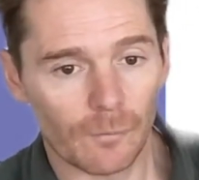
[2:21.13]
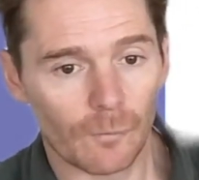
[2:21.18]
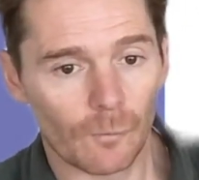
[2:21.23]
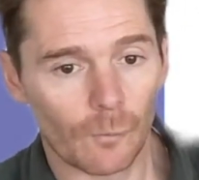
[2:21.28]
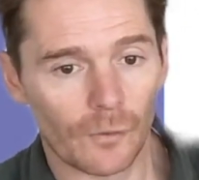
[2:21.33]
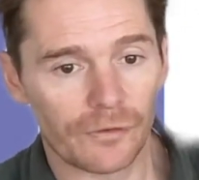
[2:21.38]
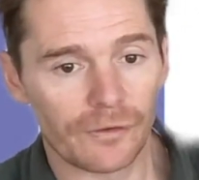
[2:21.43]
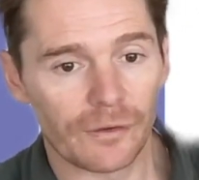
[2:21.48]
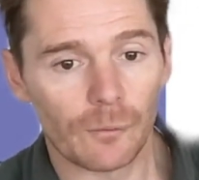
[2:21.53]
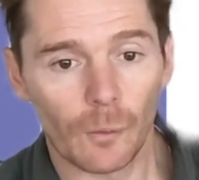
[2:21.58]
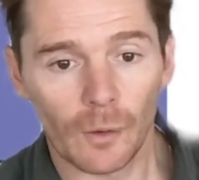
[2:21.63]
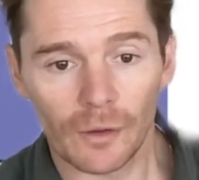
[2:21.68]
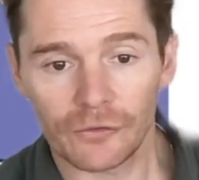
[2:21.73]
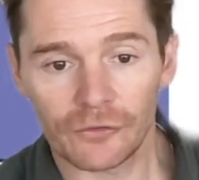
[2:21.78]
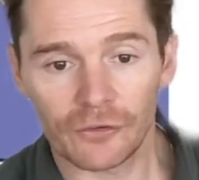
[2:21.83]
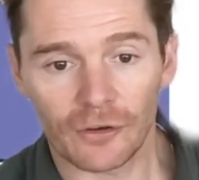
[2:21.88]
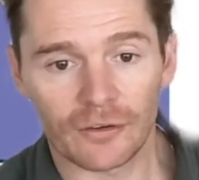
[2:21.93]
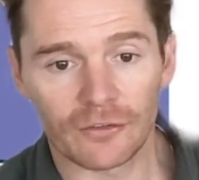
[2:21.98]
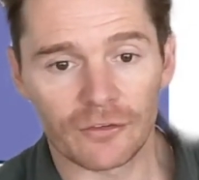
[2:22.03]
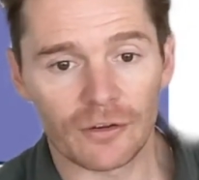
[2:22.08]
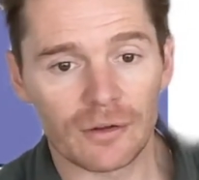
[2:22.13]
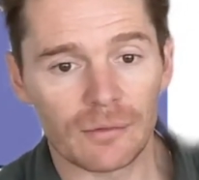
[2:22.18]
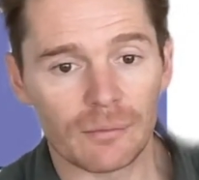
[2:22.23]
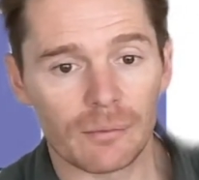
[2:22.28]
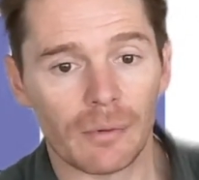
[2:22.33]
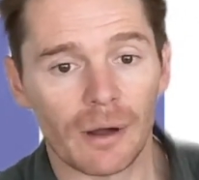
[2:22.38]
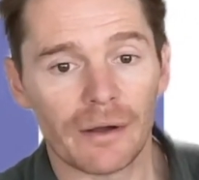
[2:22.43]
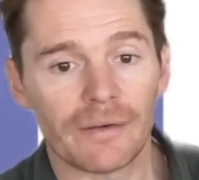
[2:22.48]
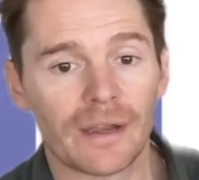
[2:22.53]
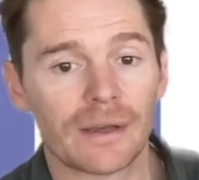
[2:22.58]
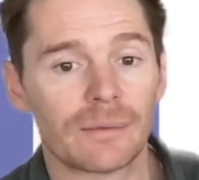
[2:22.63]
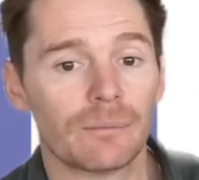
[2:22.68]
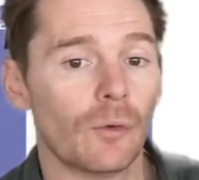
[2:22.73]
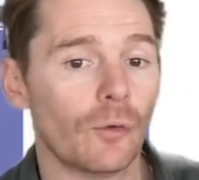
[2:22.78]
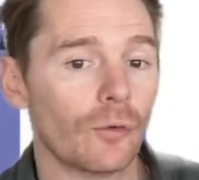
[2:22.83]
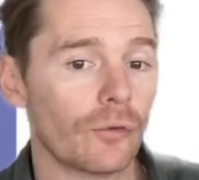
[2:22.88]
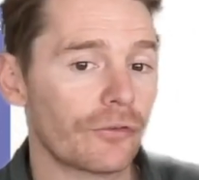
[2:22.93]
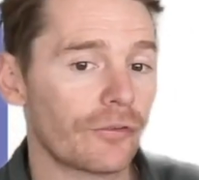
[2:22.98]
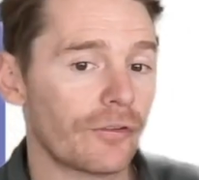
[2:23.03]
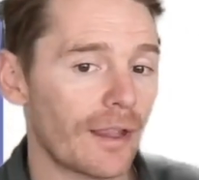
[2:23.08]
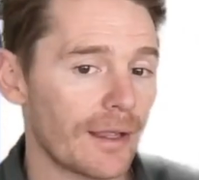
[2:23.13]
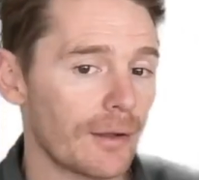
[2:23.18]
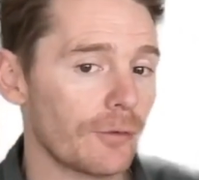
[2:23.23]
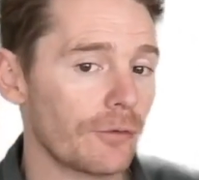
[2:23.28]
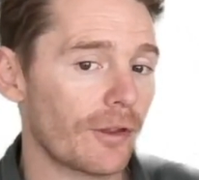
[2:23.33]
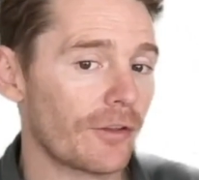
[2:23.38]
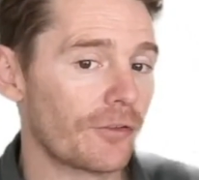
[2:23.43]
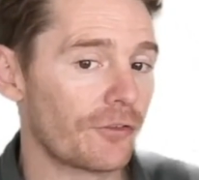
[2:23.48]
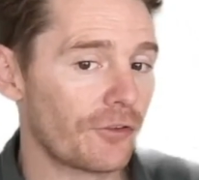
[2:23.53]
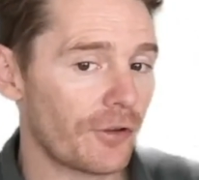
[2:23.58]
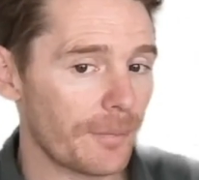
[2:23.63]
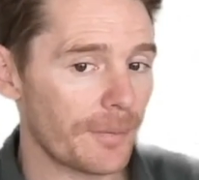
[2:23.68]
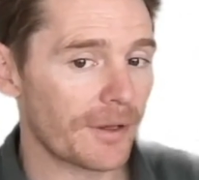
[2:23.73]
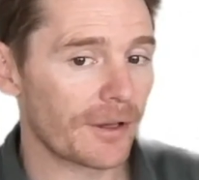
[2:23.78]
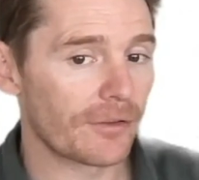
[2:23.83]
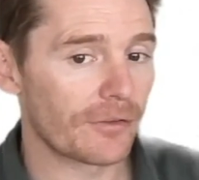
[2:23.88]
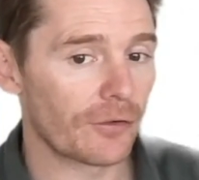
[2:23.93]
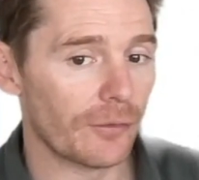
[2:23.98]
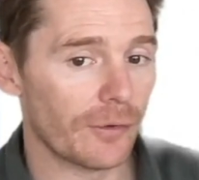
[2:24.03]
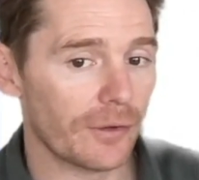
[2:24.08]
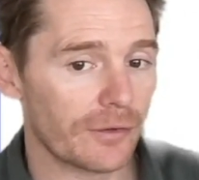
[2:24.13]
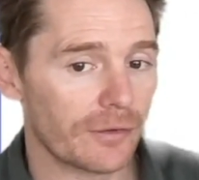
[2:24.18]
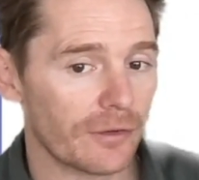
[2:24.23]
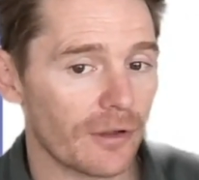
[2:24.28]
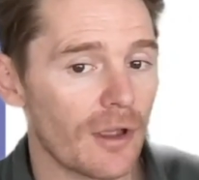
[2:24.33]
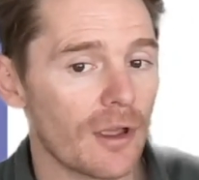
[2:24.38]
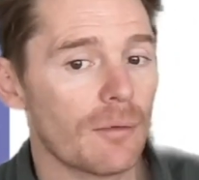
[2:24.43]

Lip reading: we see one strategy might have had more sales attributed to it,